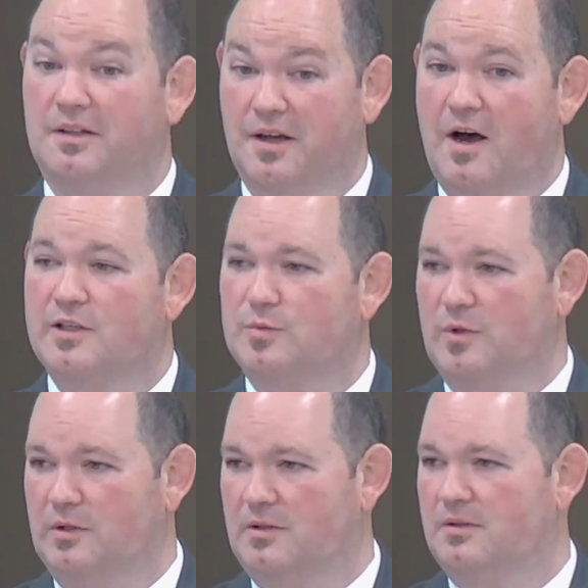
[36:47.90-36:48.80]
The
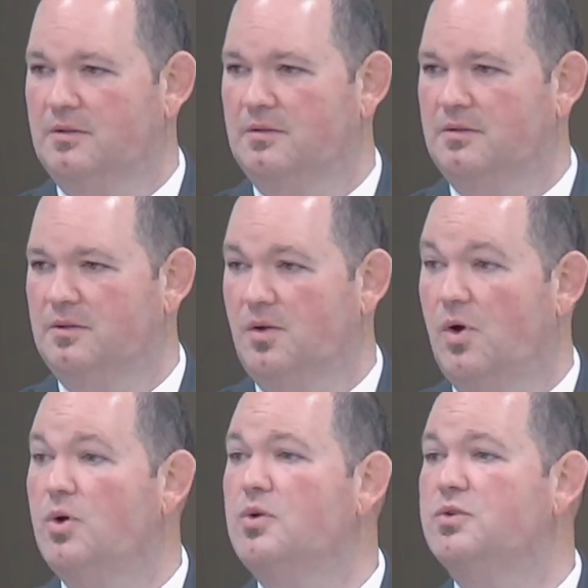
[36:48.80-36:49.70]
gospel
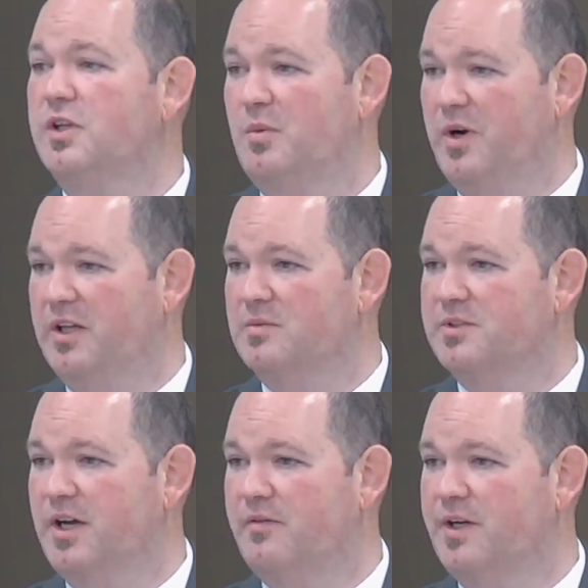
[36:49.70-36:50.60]
who's going to bring them
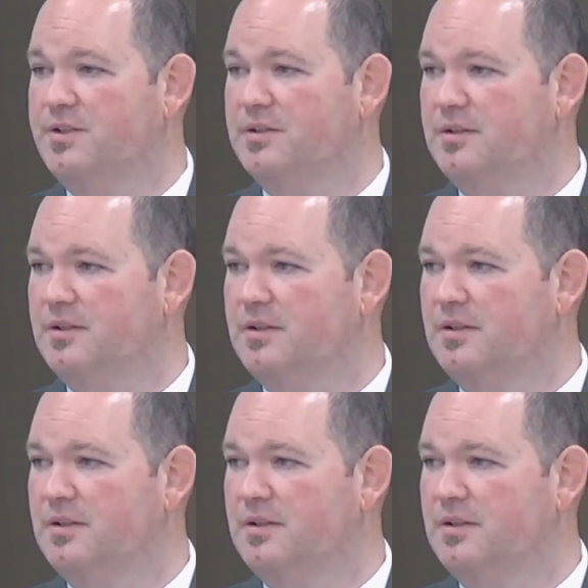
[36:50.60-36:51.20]
salvation?